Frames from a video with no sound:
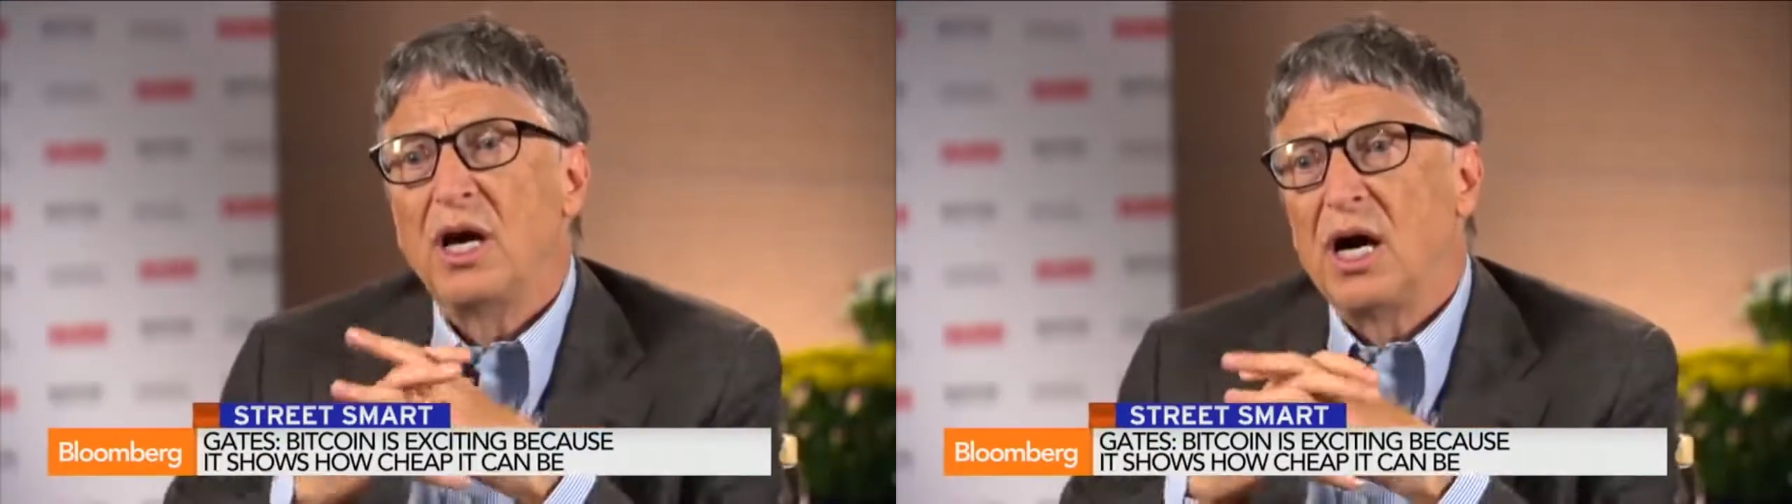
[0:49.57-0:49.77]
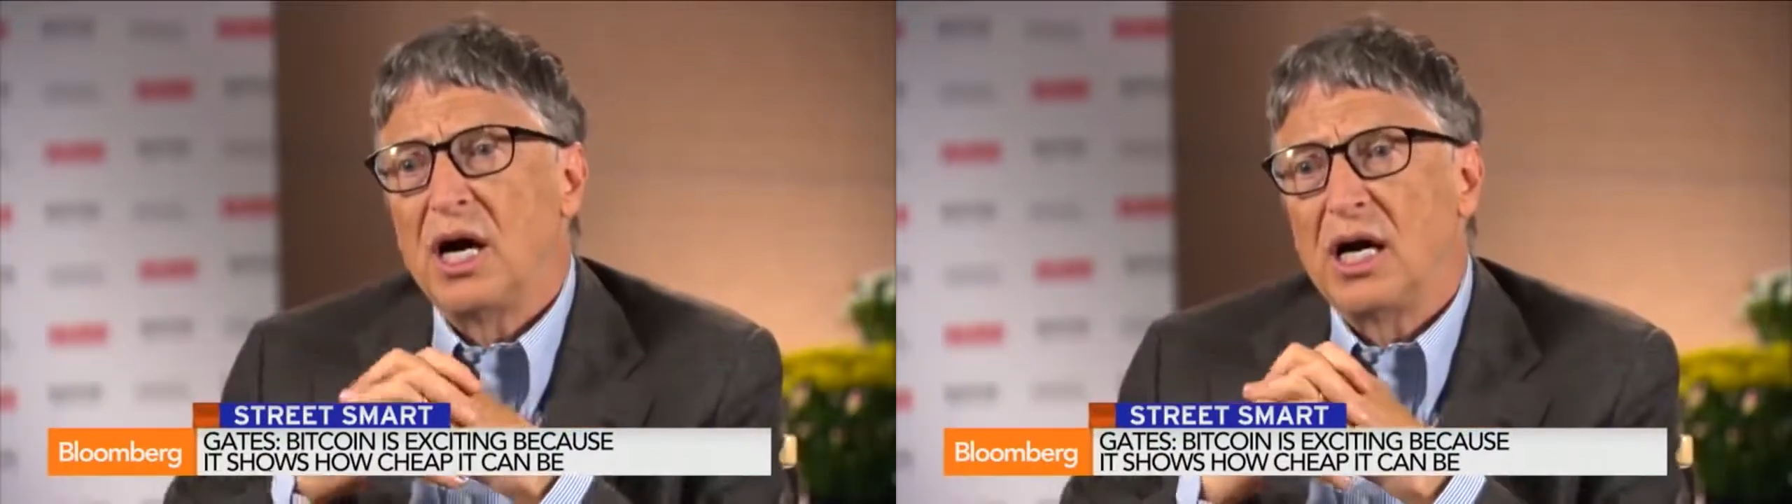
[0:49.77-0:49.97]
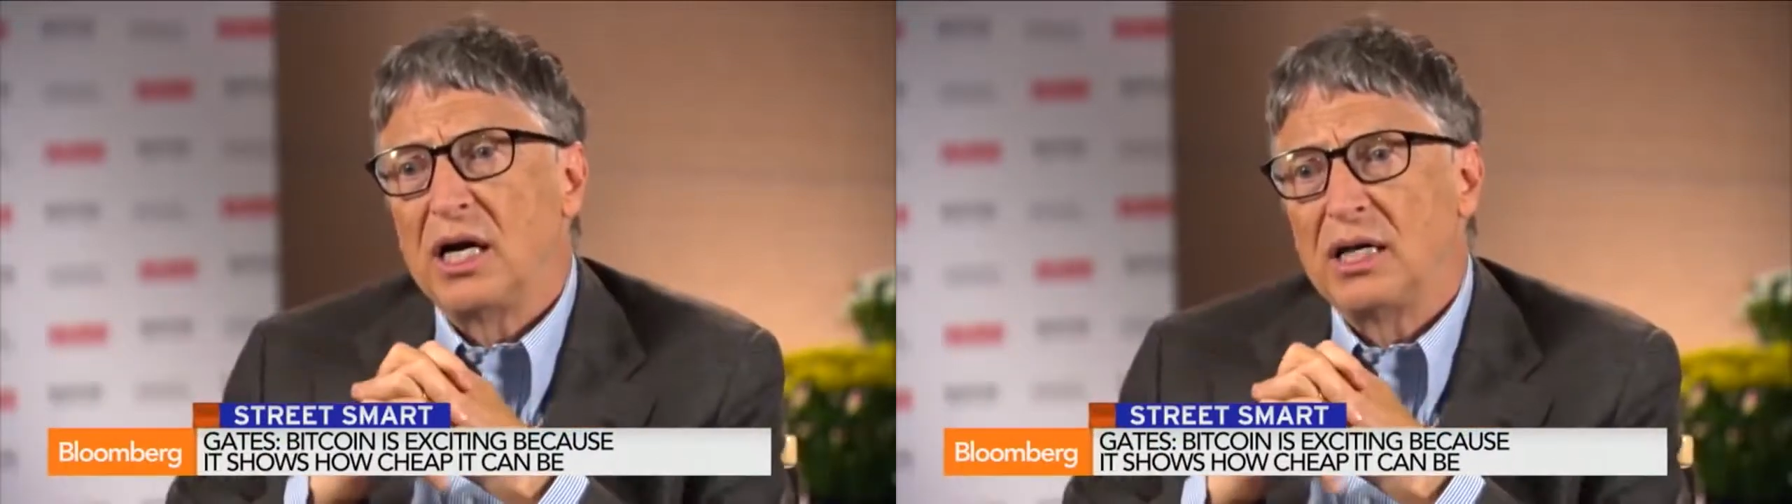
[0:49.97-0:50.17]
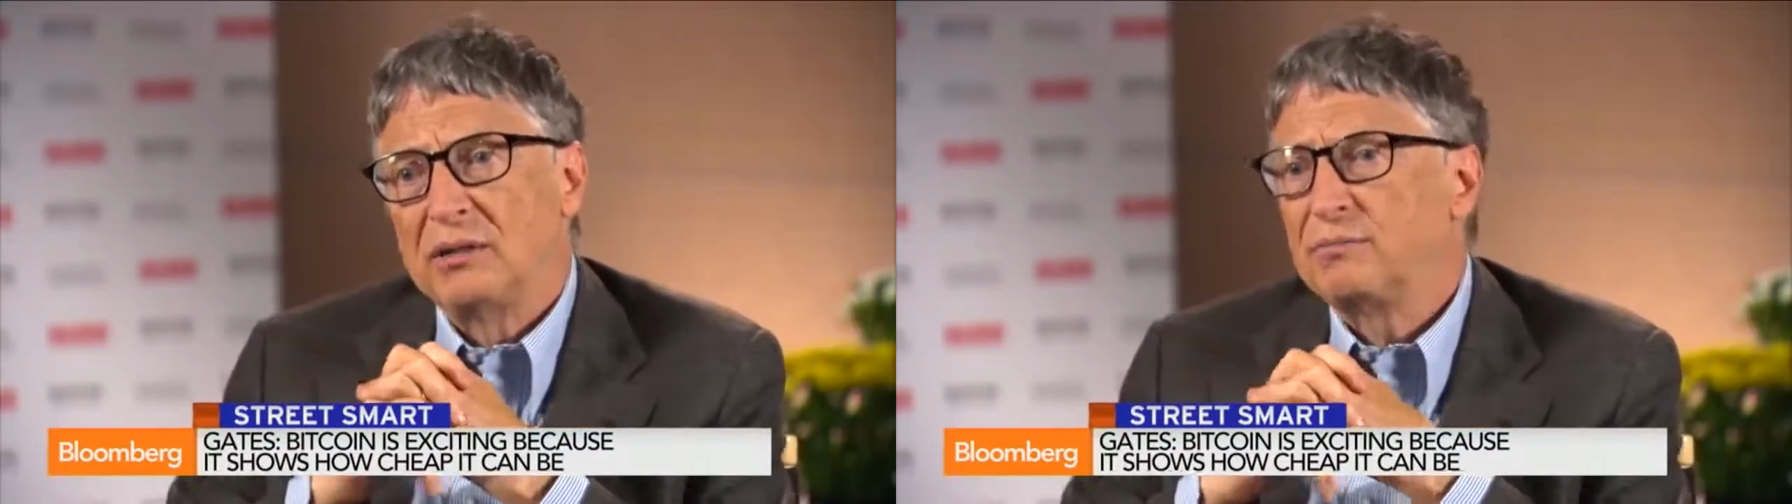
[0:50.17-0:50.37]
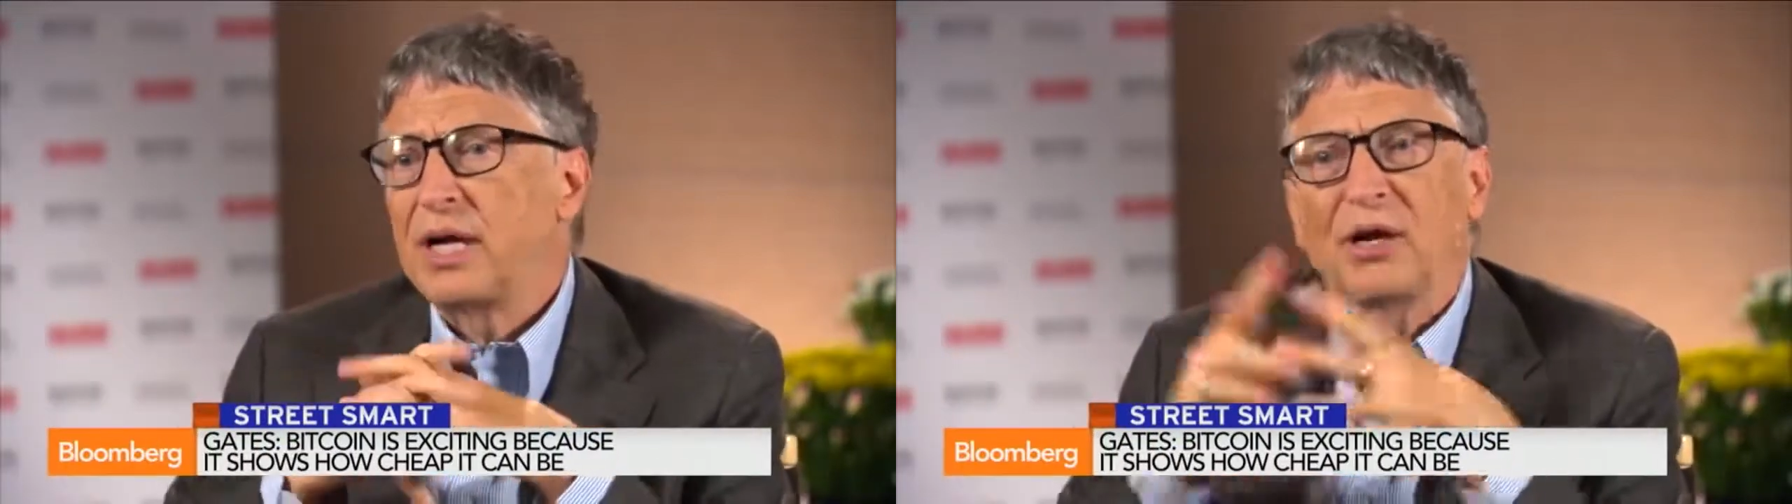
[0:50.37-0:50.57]

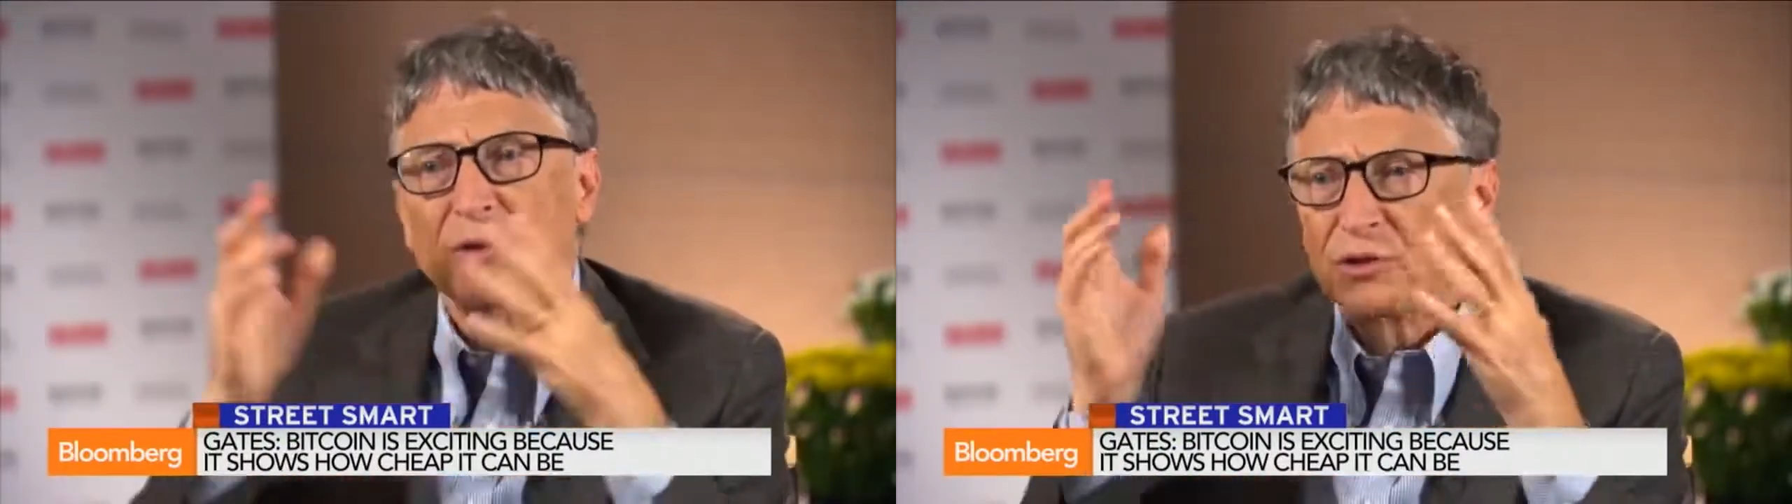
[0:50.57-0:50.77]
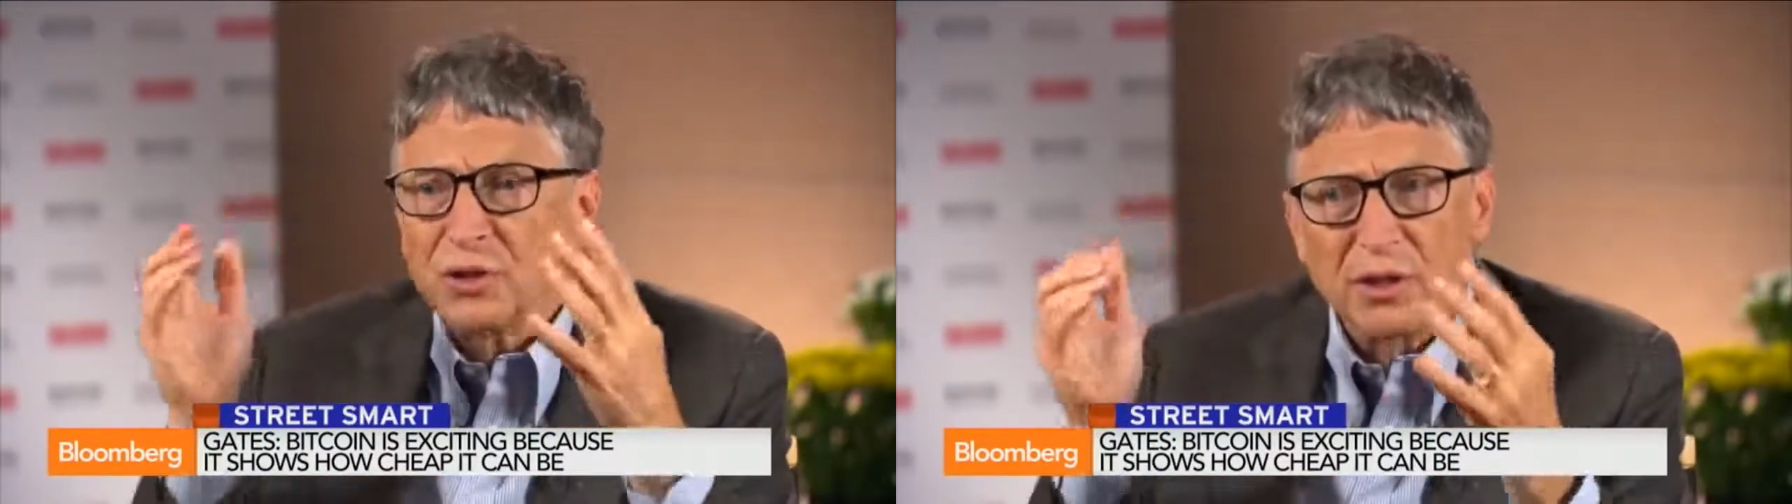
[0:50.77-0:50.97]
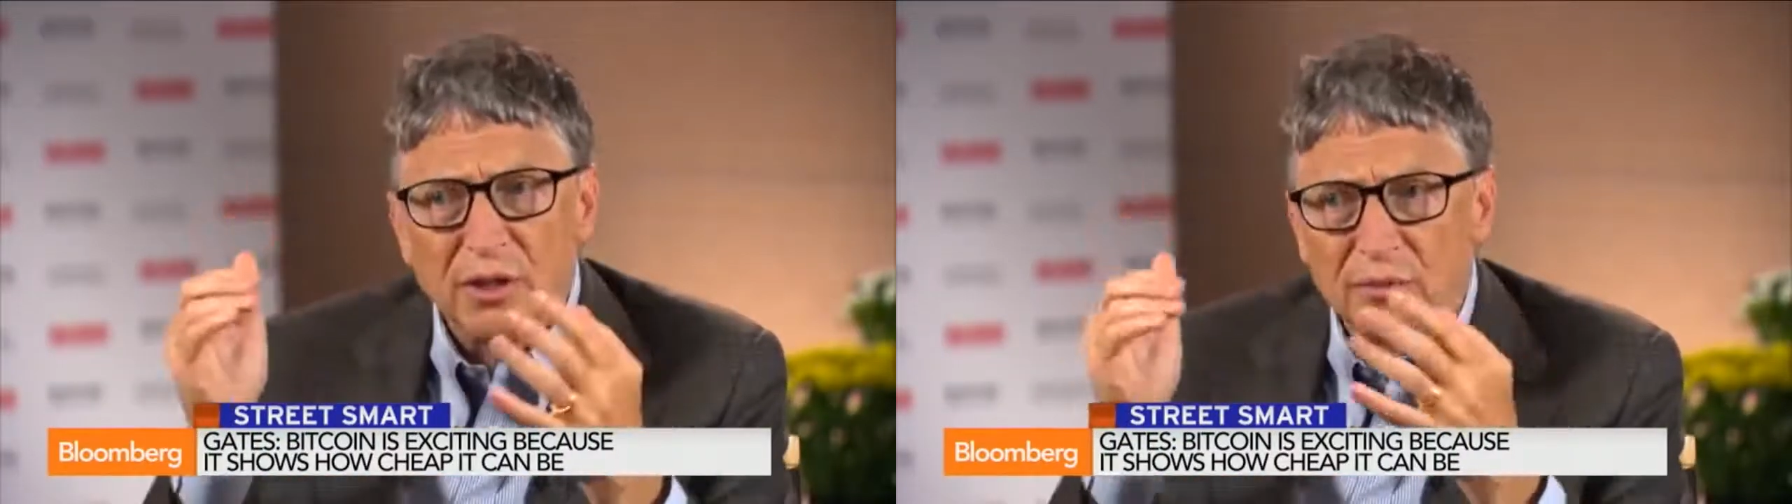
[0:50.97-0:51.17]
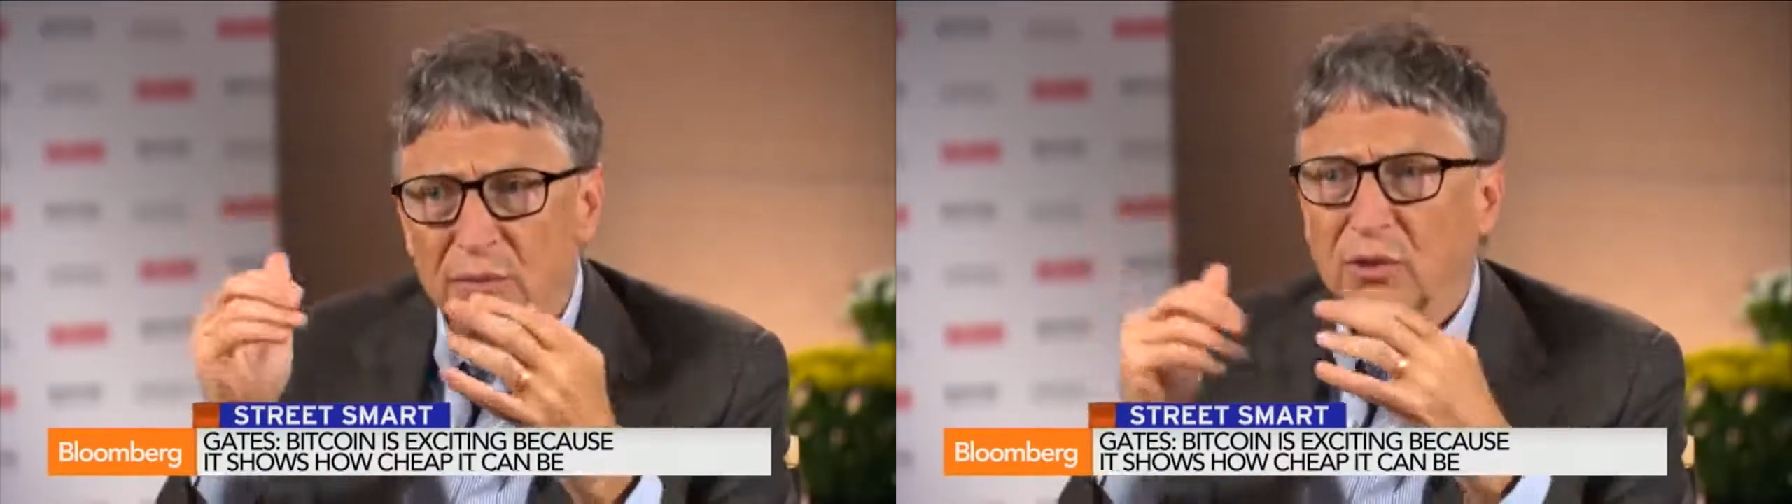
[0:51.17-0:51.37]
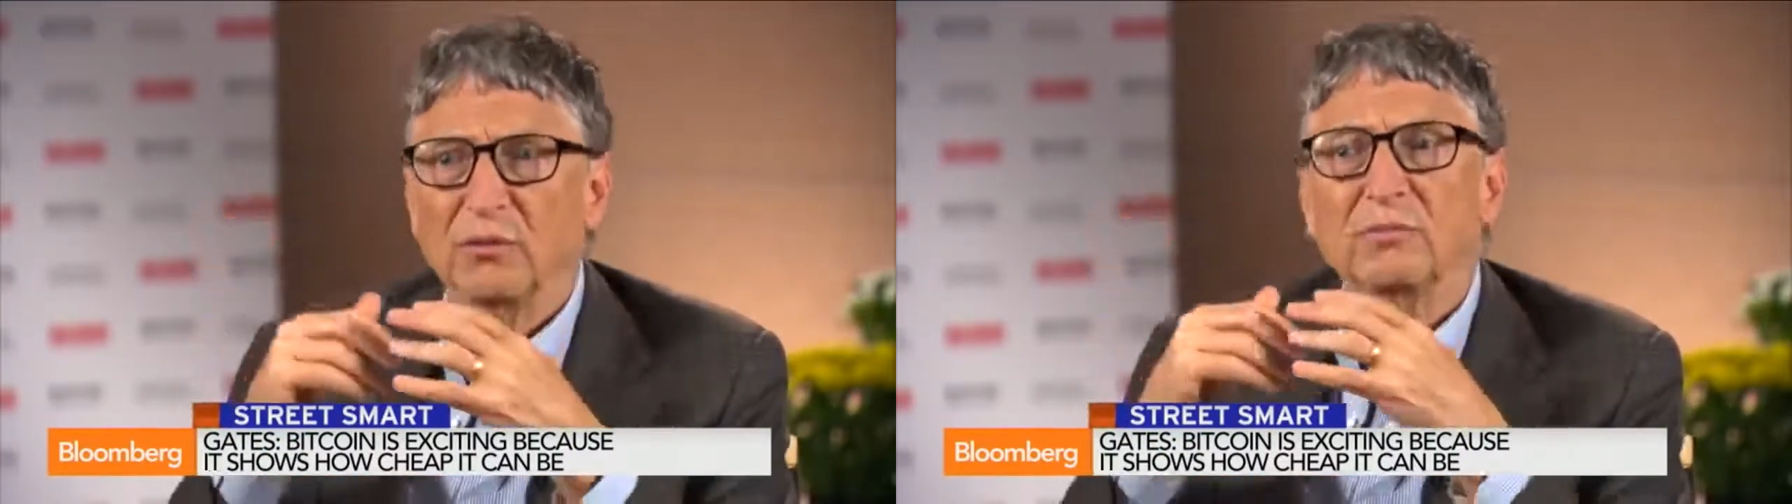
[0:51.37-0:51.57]

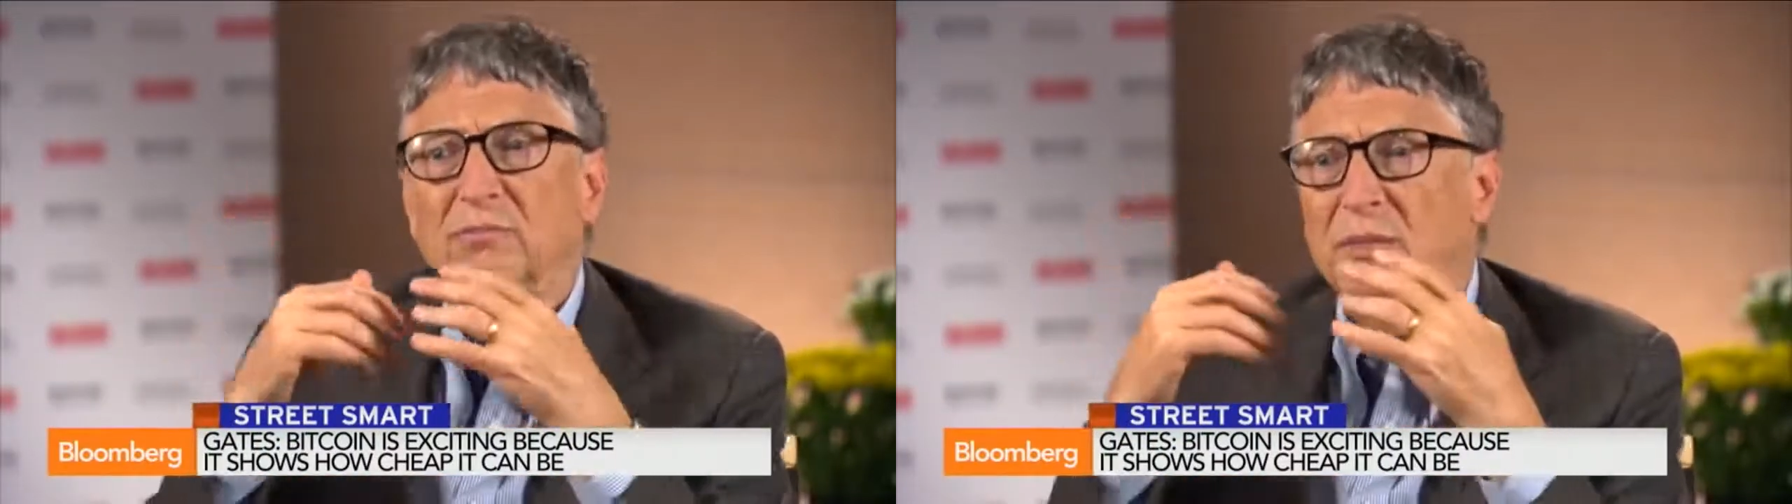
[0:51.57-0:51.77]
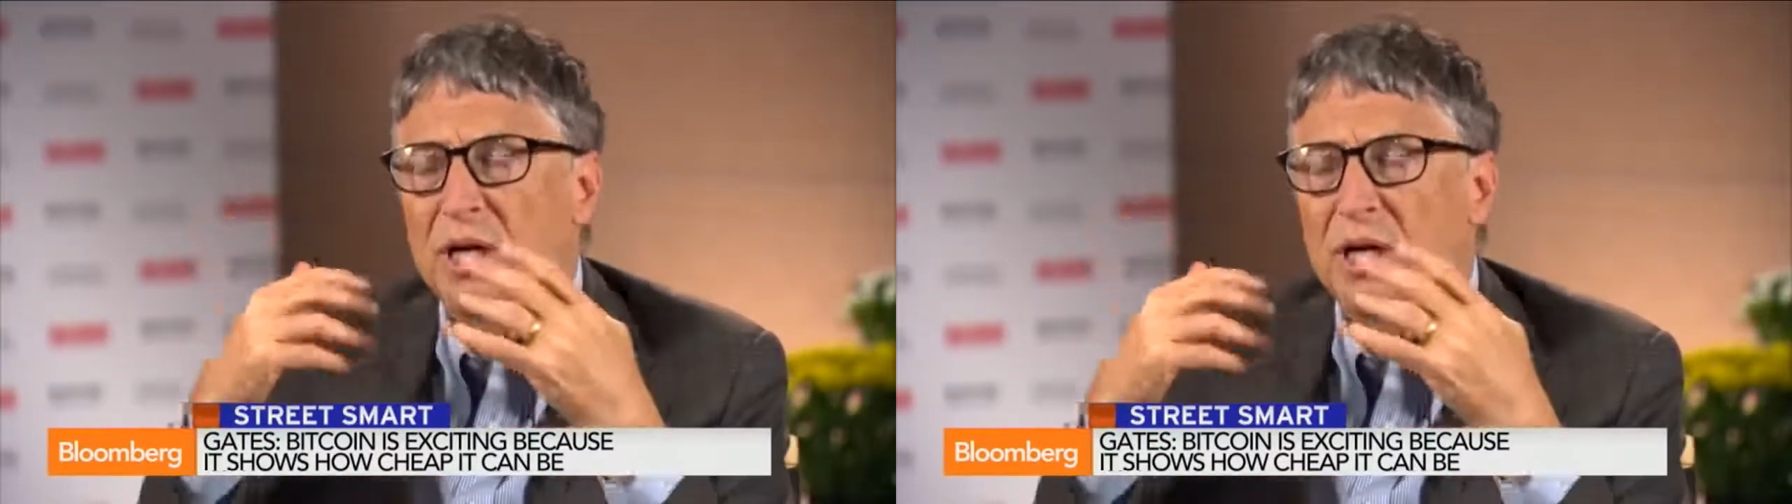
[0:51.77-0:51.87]
terrorism or